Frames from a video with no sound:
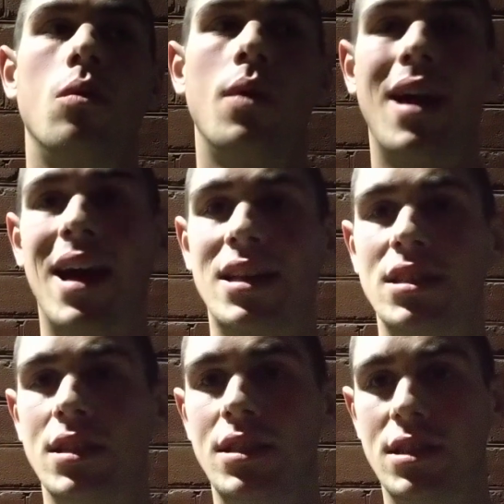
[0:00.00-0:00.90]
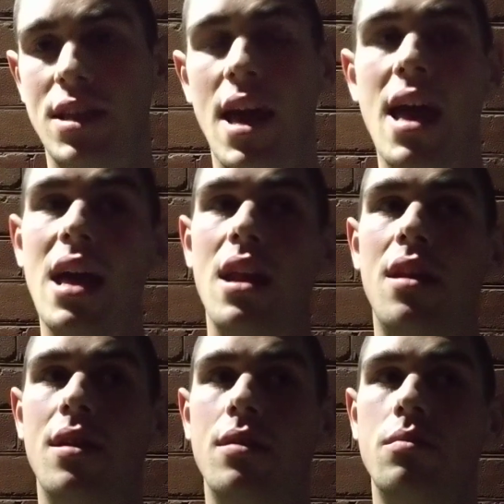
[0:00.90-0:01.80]
we're actually scared
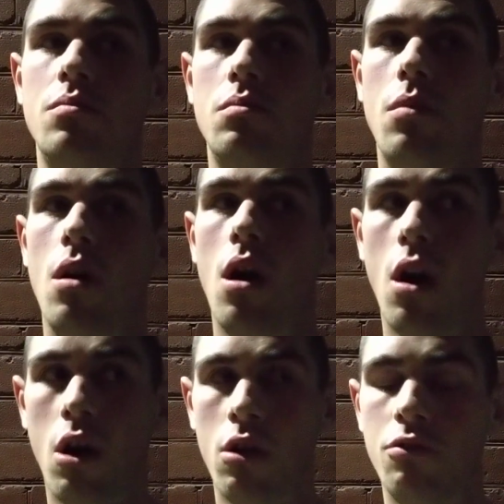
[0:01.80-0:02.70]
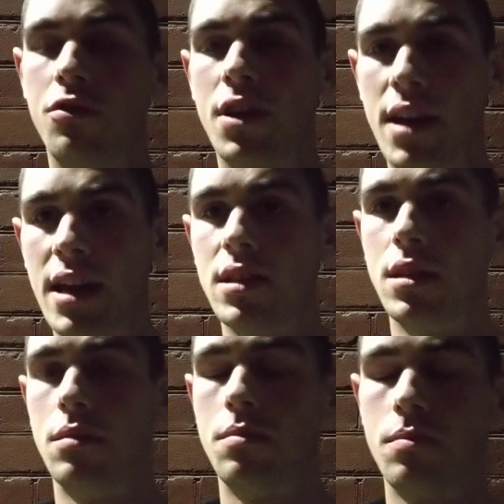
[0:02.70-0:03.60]
of connecting.